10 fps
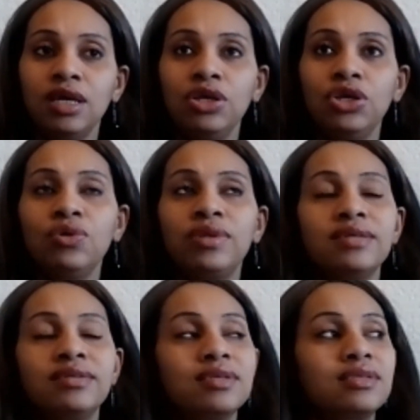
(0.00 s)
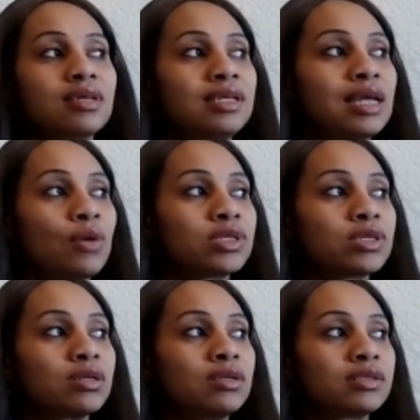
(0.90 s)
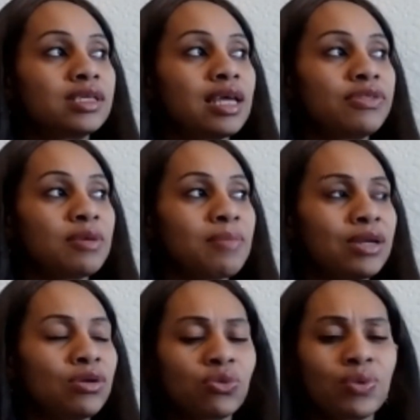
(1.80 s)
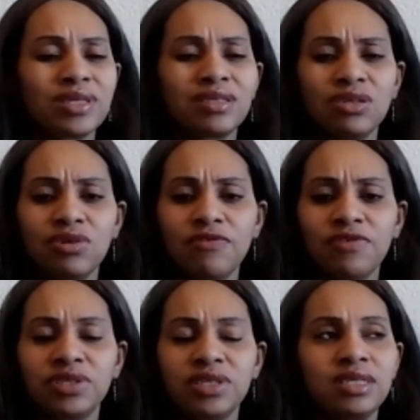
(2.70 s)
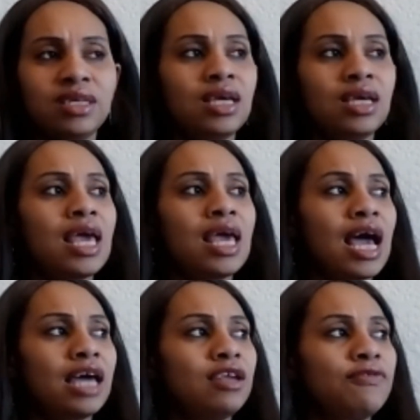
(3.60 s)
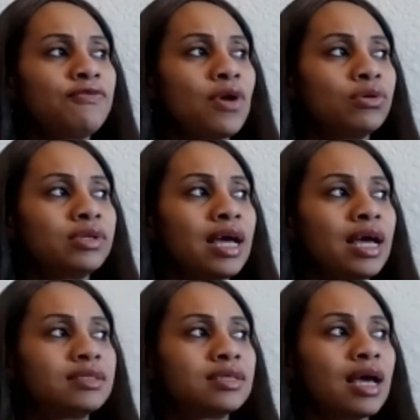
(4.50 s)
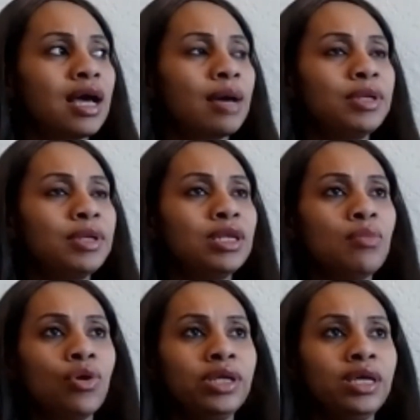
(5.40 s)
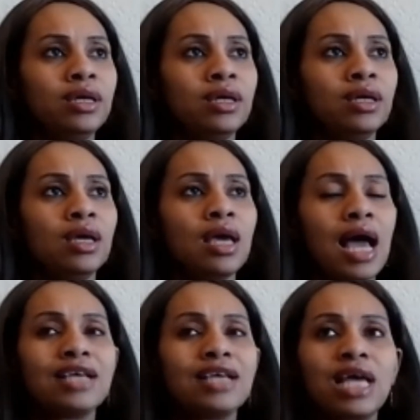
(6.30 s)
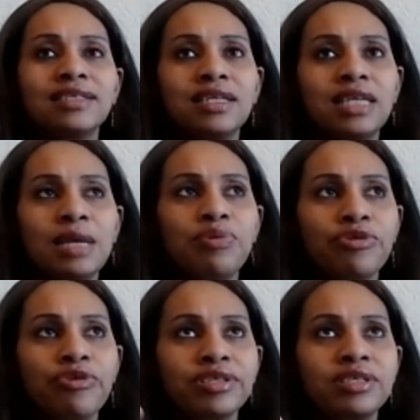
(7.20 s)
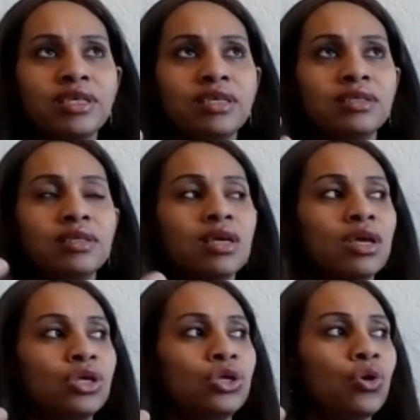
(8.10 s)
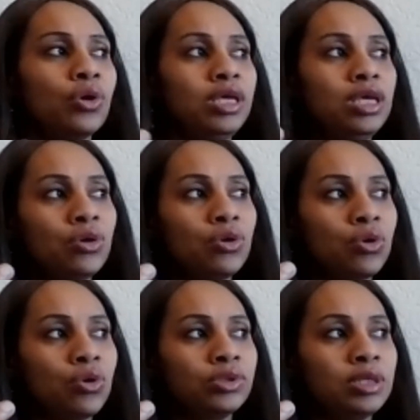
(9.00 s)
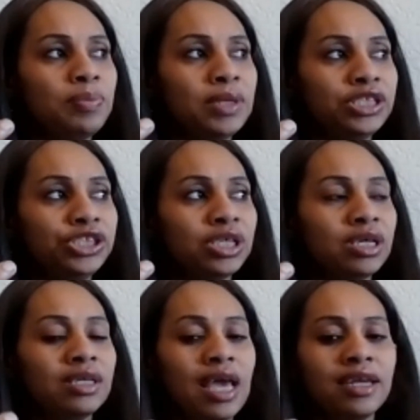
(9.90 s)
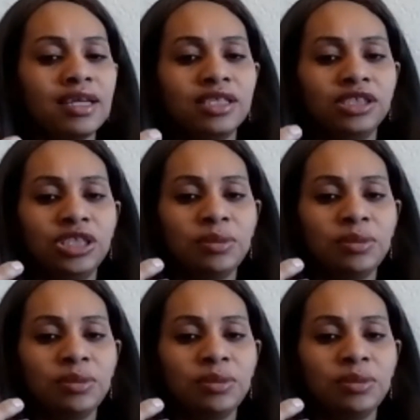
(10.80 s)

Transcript: You know, there's this study that was conducted, I think, by Northwestern University, and they found that in the morning, as the day progresses, your ego depletion, energy